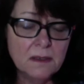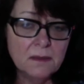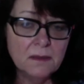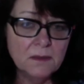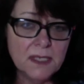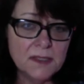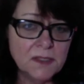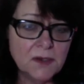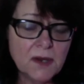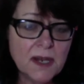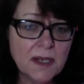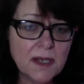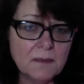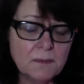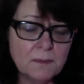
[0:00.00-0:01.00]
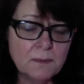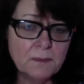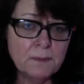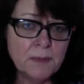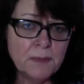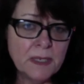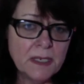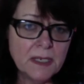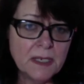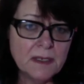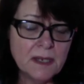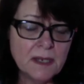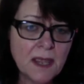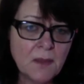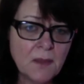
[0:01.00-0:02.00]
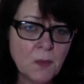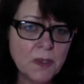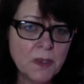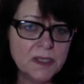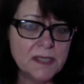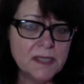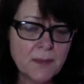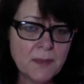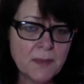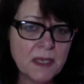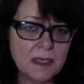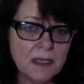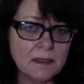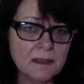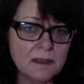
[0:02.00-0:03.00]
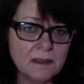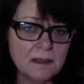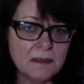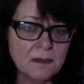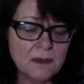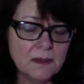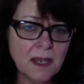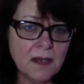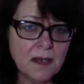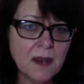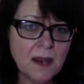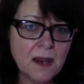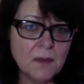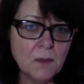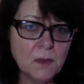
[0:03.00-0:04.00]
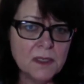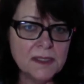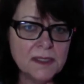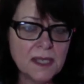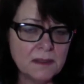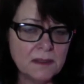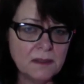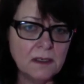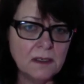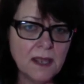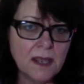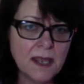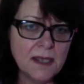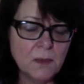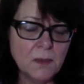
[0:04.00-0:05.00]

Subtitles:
Well, that's great, but what does that mean? And what does that look like?